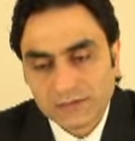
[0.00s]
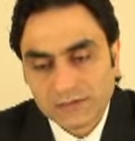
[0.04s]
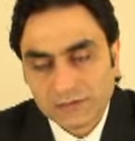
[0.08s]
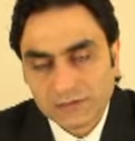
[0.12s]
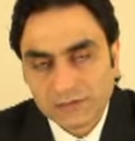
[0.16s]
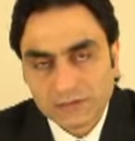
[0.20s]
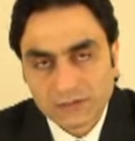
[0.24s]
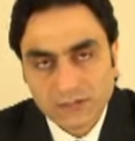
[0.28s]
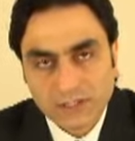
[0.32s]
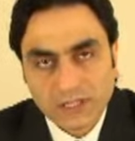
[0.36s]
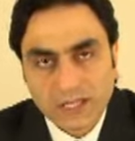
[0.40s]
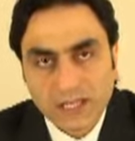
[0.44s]

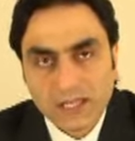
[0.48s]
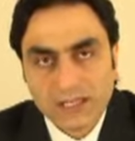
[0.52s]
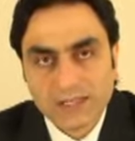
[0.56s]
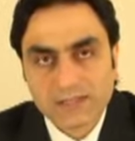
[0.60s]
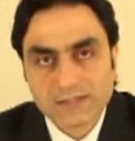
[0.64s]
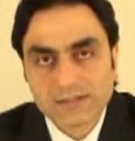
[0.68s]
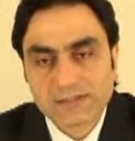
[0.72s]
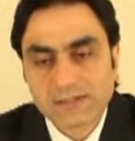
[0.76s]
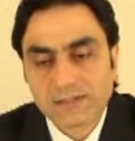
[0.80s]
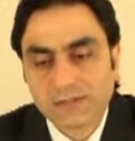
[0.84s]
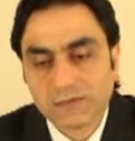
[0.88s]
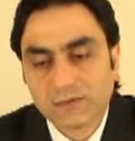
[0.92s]
to
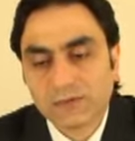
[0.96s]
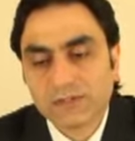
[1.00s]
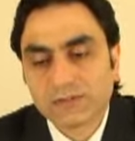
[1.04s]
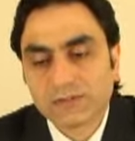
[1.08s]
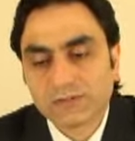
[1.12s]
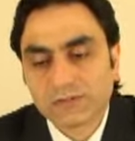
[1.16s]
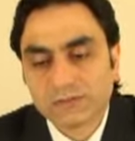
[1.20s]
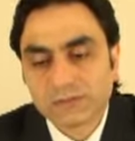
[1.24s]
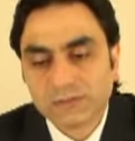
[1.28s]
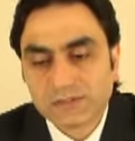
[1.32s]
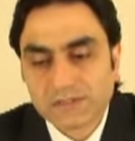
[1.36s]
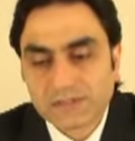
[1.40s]
relax, he
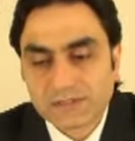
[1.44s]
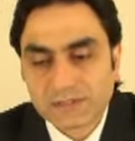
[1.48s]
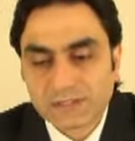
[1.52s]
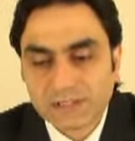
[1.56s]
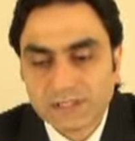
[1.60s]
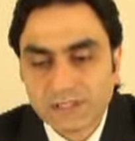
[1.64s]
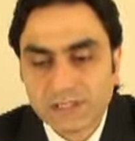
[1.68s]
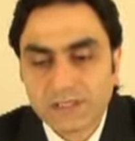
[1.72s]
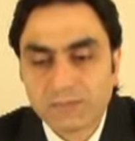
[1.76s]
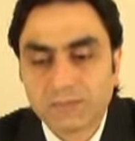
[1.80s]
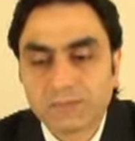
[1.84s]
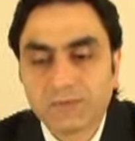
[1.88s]
wanted to
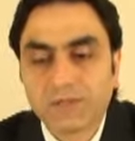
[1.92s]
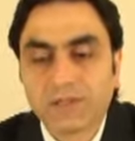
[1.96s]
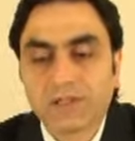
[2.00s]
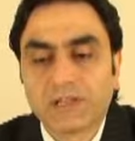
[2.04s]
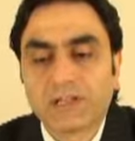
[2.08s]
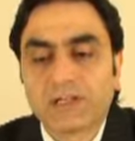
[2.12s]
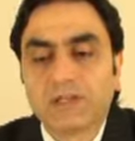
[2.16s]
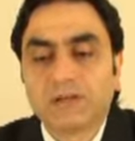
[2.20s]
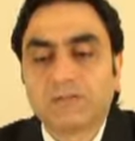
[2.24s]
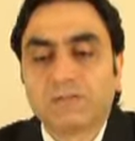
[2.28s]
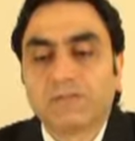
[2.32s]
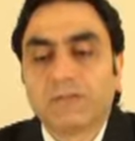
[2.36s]
sleep,
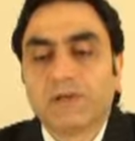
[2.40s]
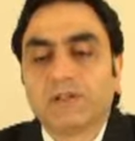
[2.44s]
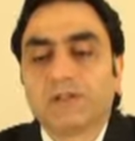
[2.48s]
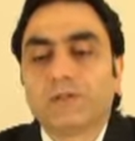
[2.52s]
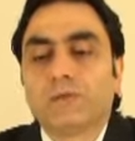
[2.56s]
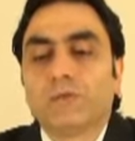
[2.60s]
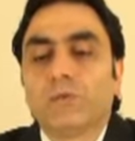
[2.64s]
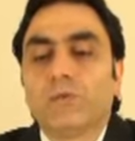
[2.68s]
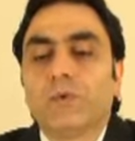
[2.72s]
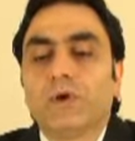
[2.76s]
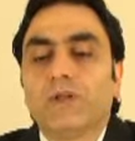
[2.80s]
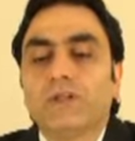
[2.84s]

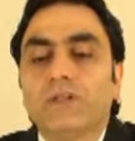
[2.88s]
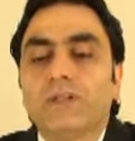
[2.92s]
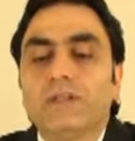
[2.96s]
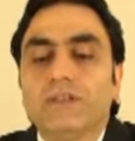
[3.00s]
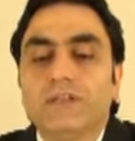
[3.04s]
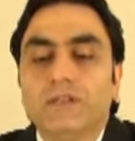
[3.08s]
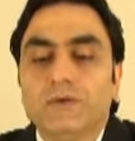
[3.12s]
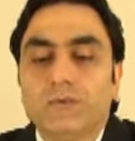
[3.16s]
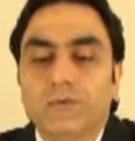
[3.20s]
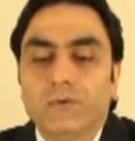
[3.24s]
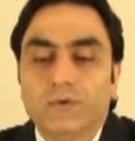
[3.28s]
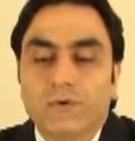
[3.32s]
but when
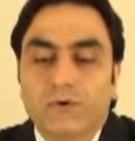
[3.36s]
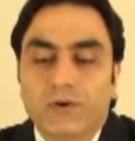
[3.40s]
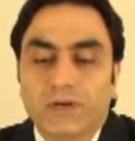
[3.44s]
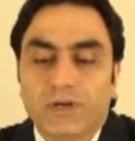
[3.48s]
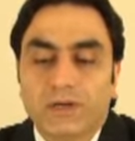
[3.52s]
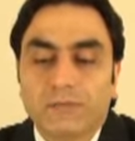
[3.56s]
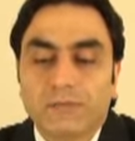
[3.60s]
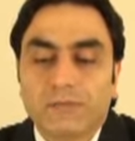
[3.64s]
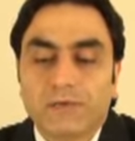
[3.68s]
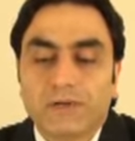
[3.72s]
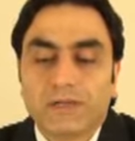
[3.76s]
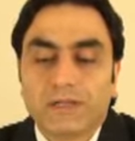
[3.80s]
he woke
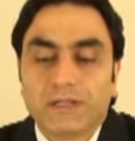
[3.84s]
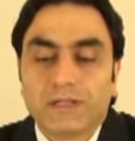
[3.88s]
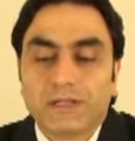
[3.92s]
up,